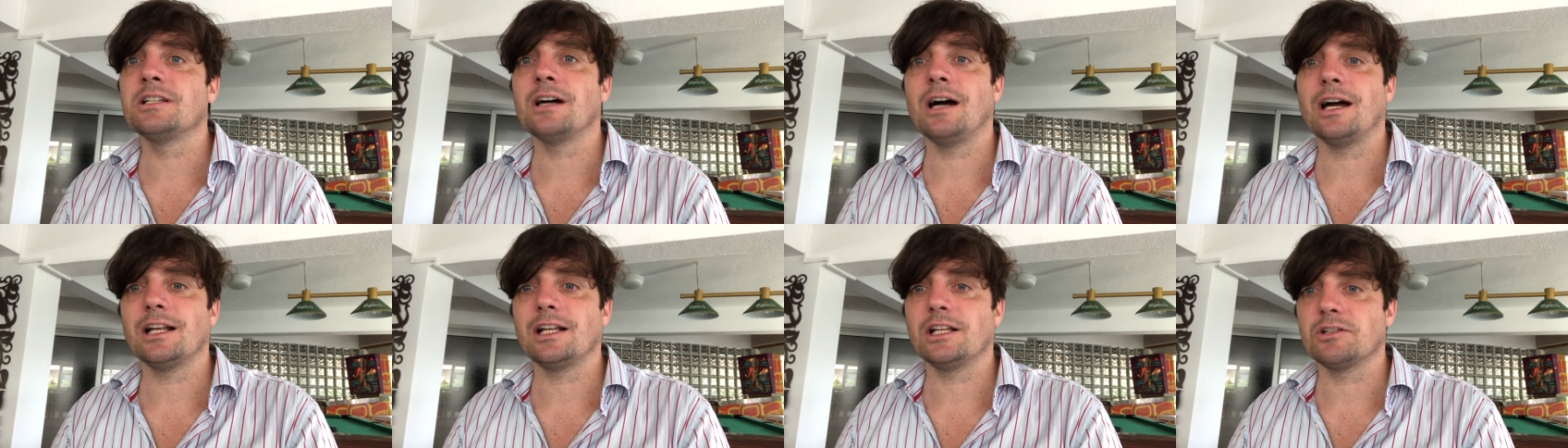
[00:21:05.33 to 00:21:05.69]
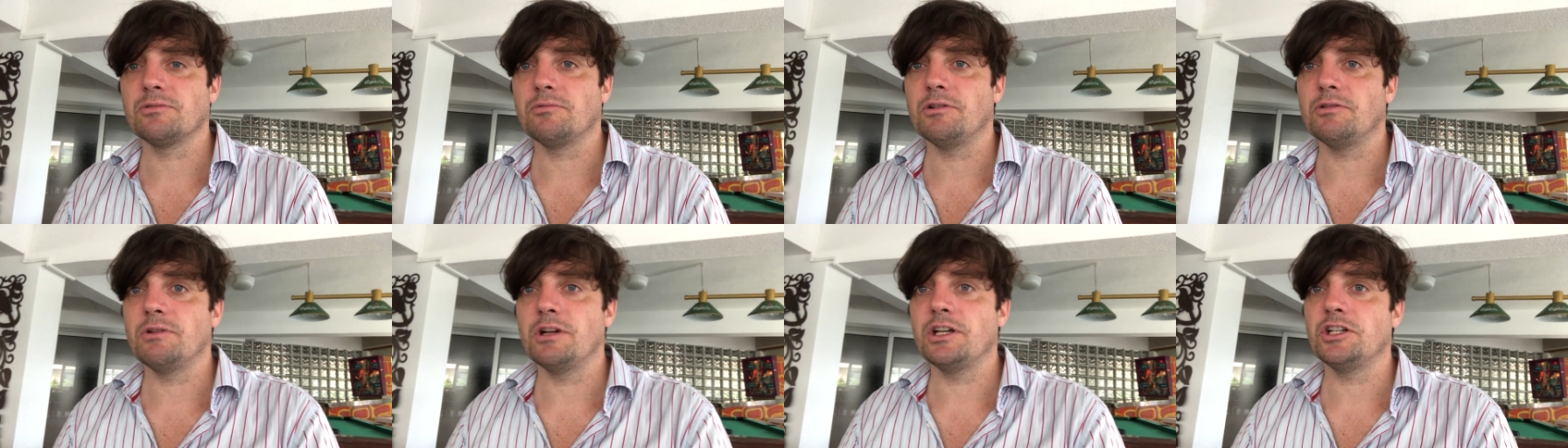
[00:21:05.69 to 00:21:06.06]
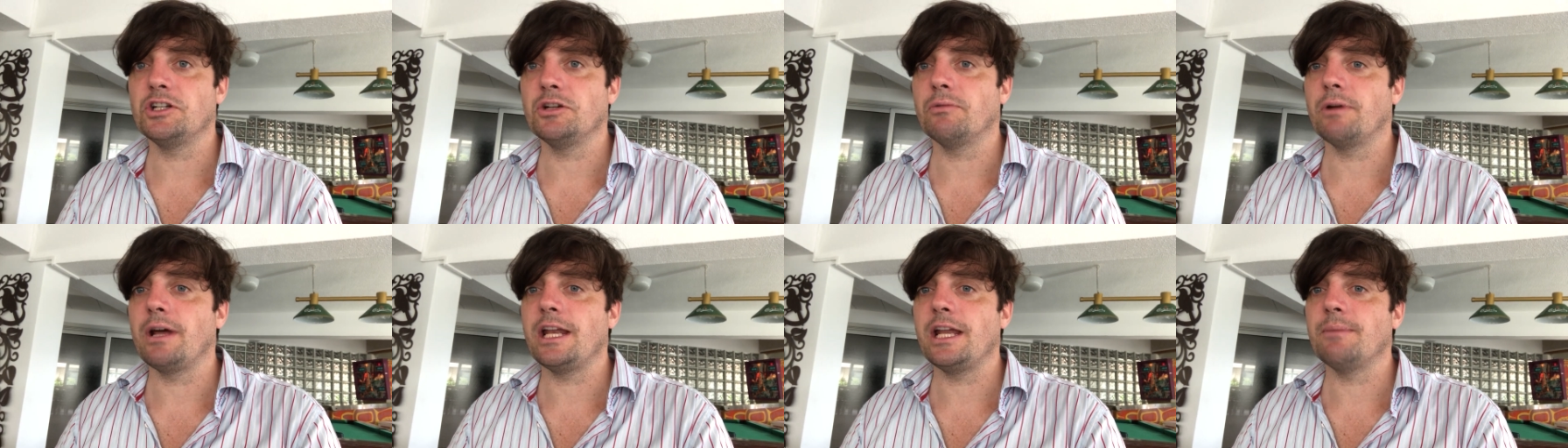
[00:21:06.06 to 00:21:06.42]
entitled to
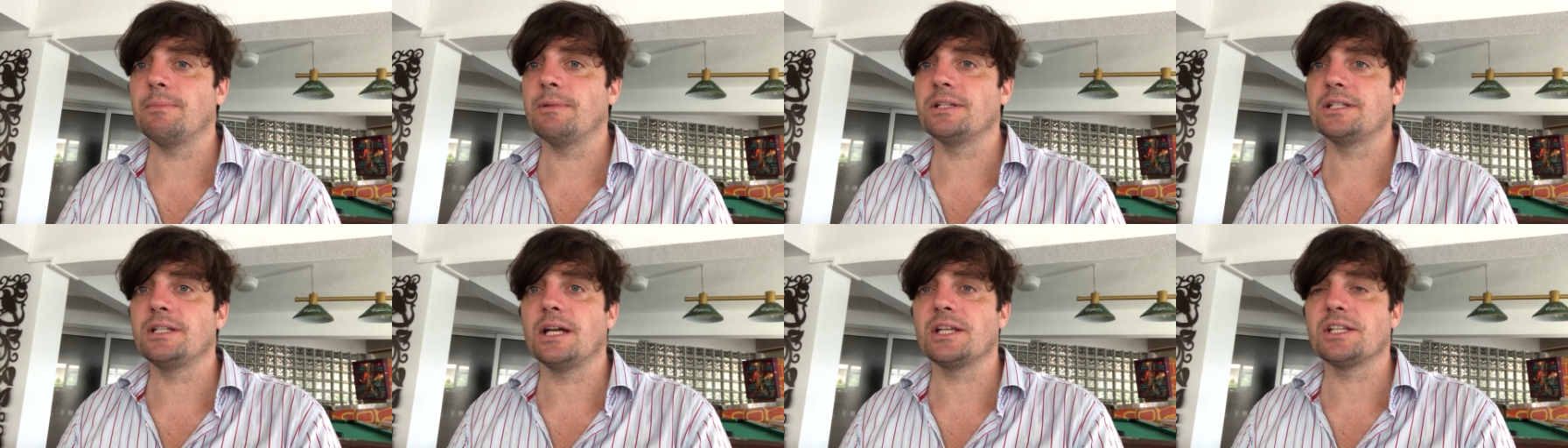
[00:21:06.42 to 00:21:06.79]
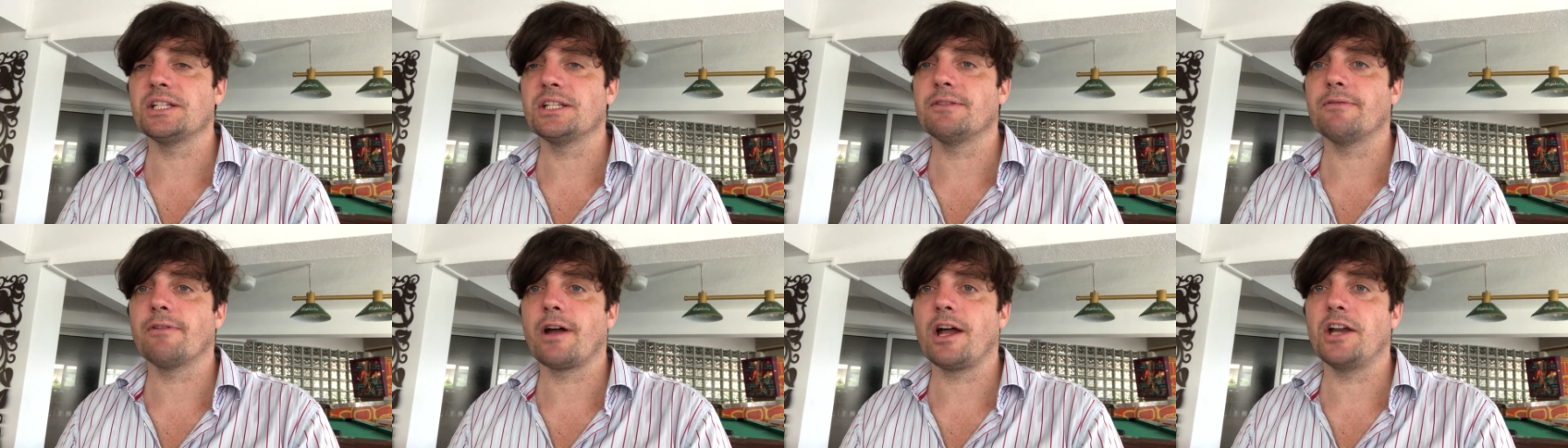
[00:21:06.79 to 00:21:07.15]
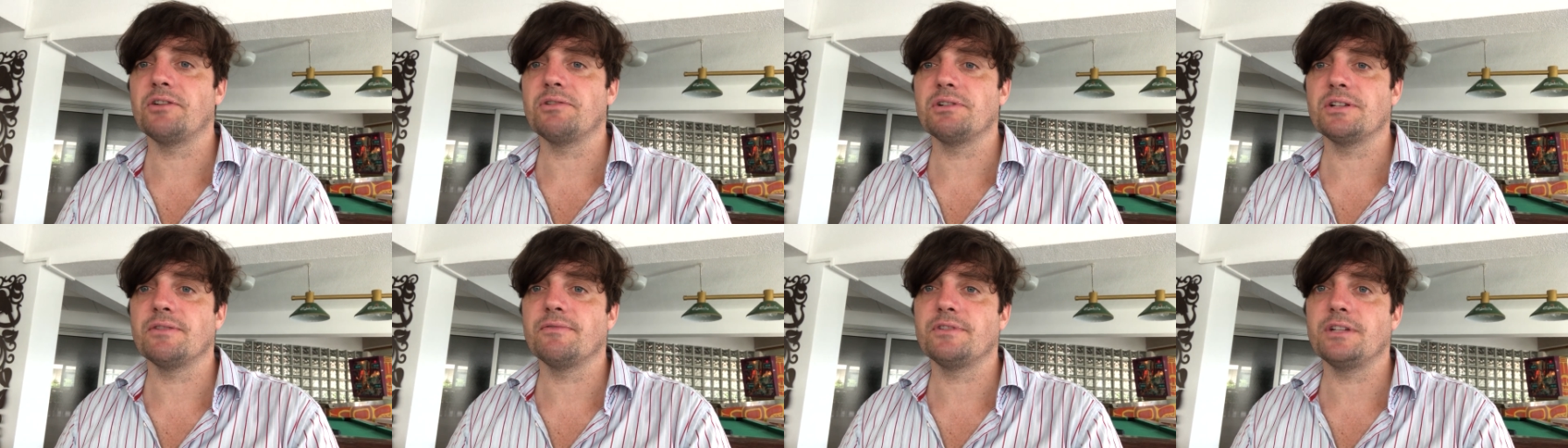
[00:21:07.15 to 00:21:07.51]
enrich uranium, as dozens of
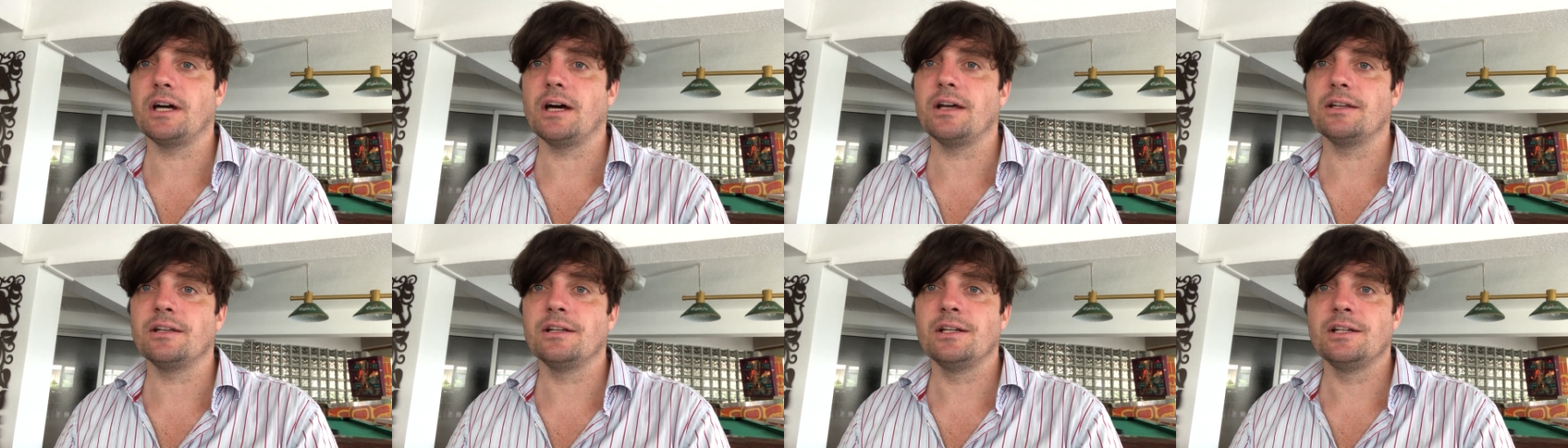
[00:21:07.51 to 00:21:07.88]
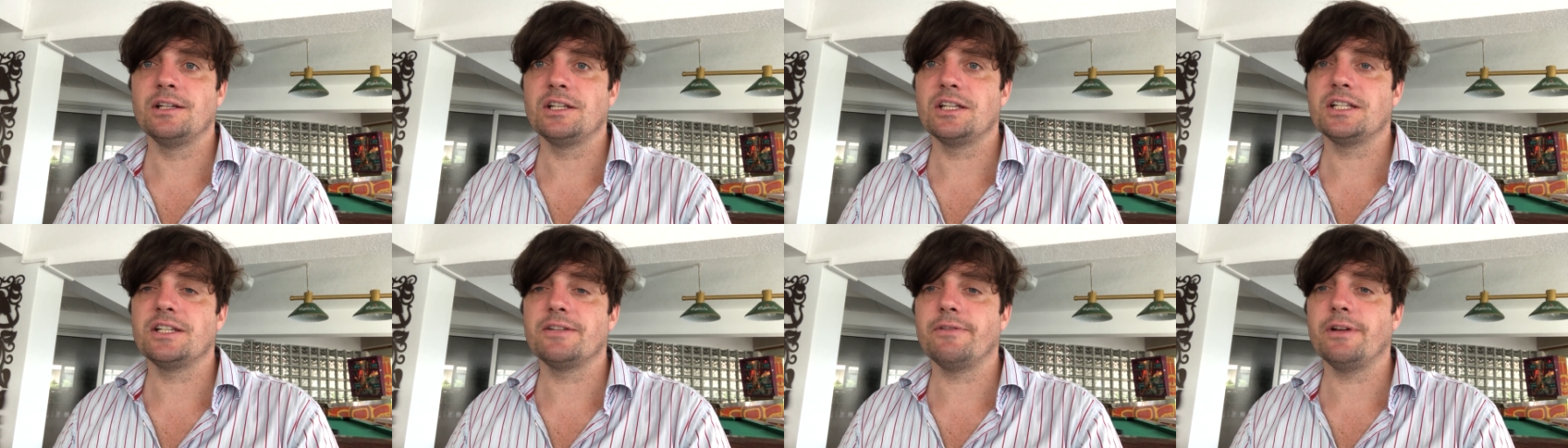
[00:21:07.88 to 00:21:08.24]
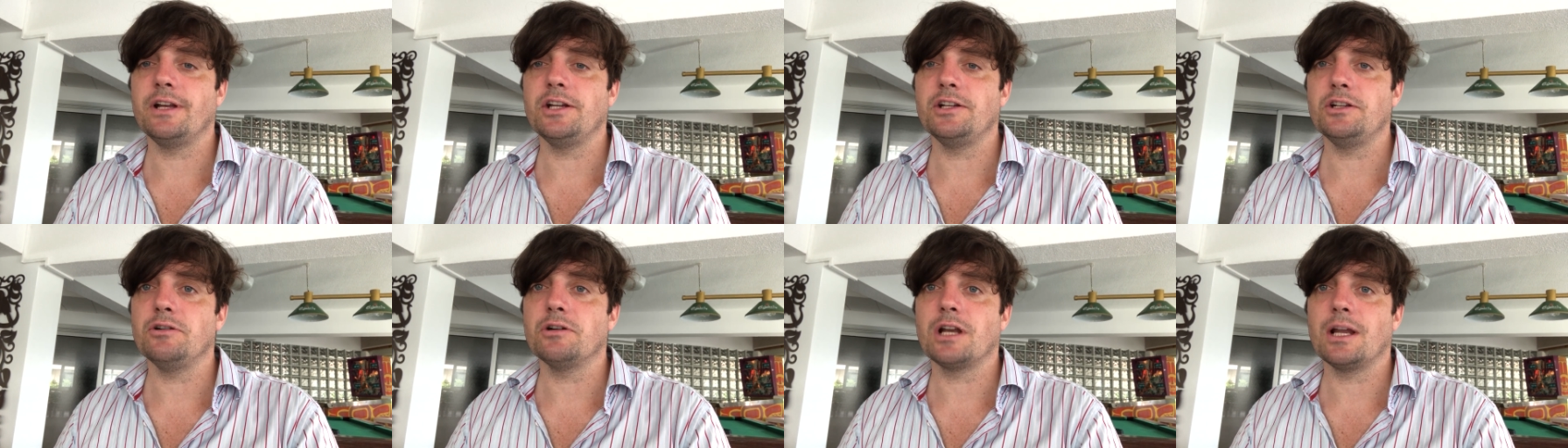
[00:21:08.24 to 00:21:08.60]
countries have done, to
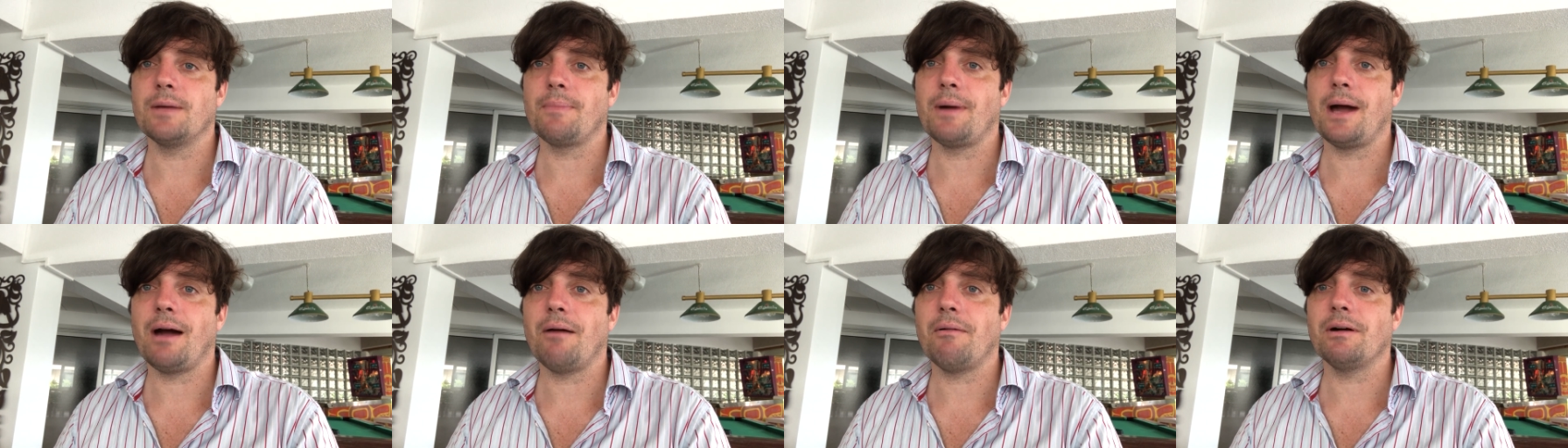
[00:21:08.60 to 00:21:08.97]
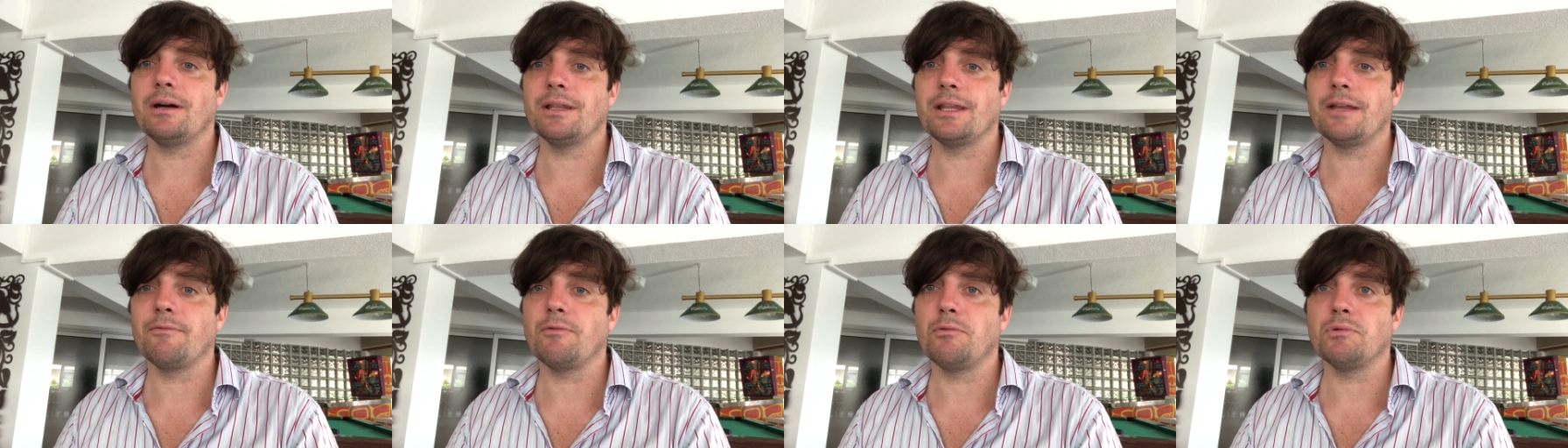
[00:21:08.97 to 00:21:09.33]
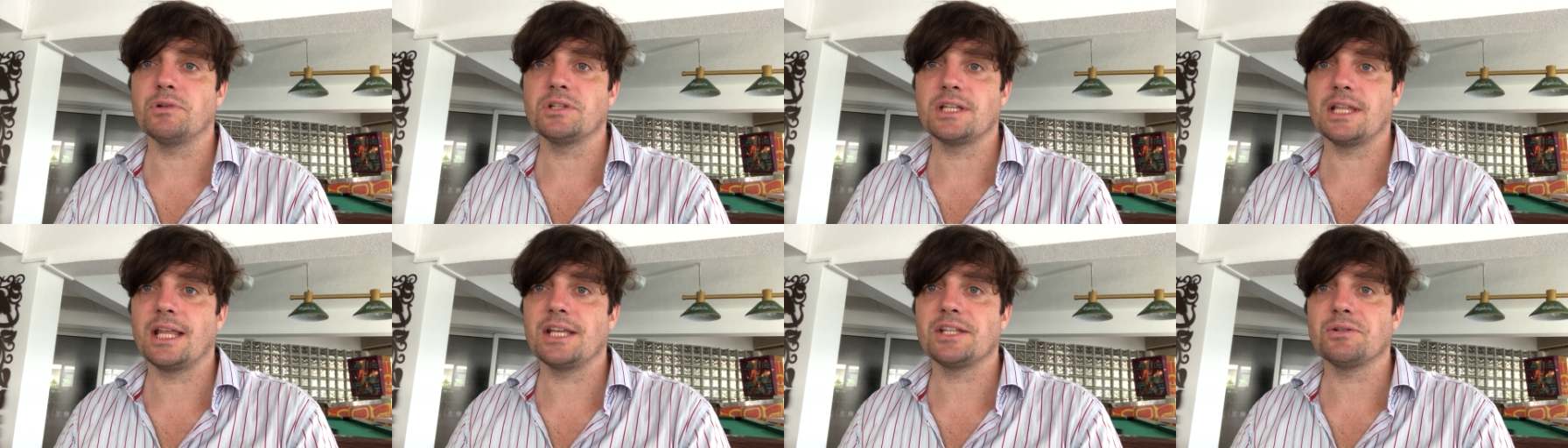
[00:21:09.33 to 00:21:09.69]
civilian nuclear power, and they've
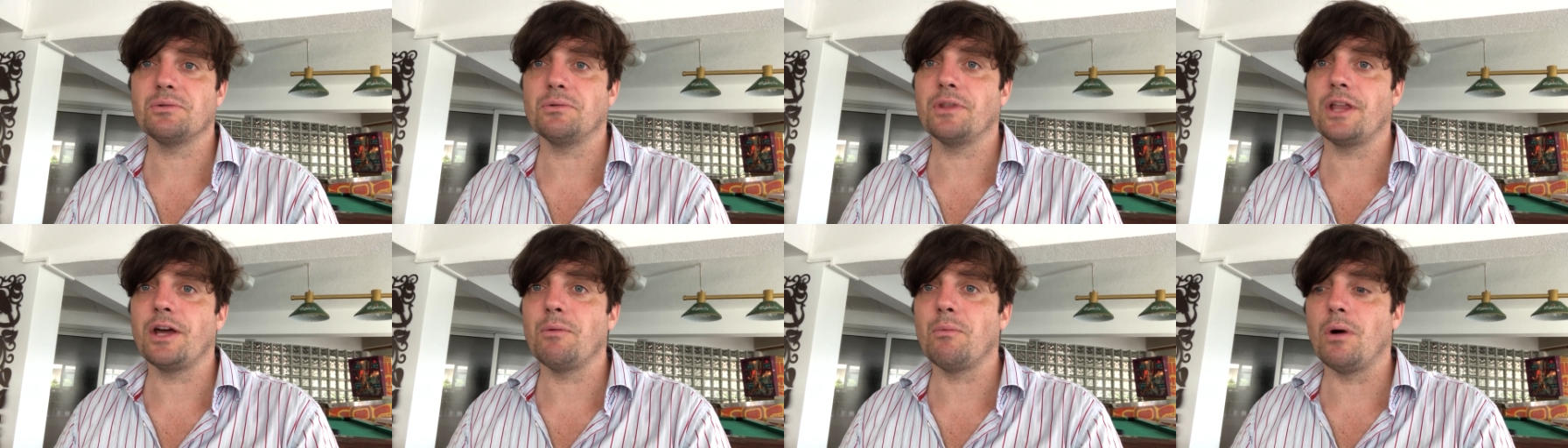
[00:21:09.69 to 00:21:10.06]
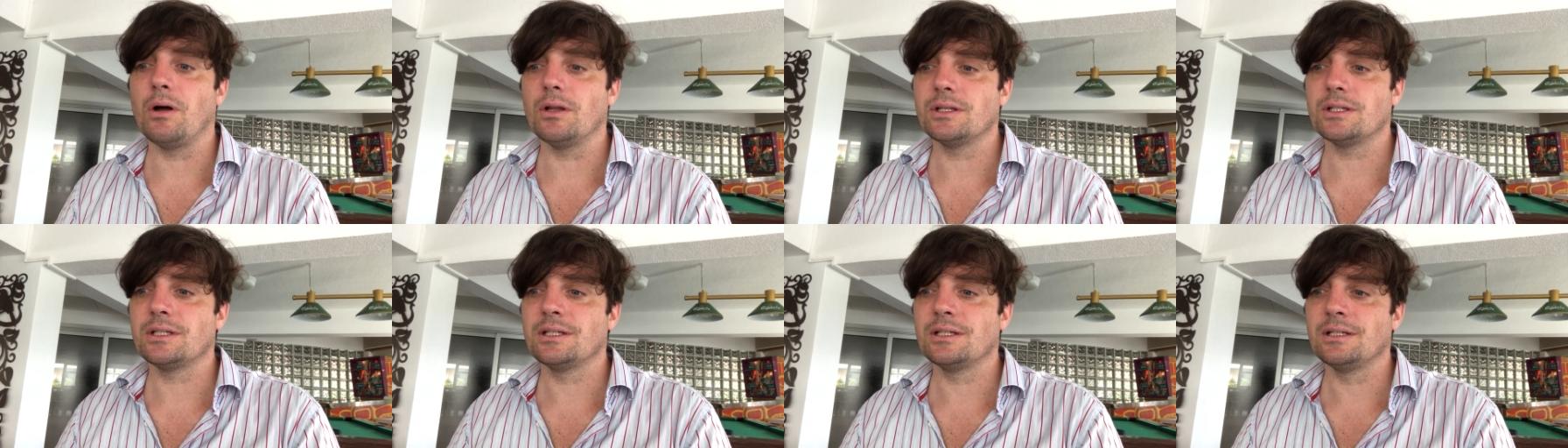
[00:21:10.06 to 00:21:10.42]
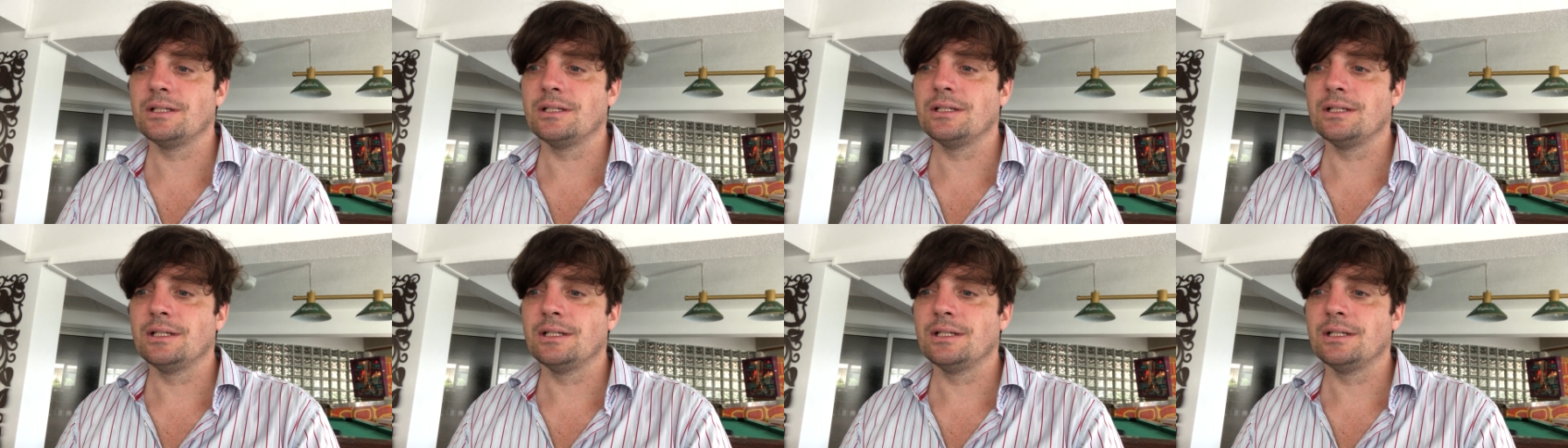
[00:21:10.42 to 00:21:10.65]
always said that's all they want.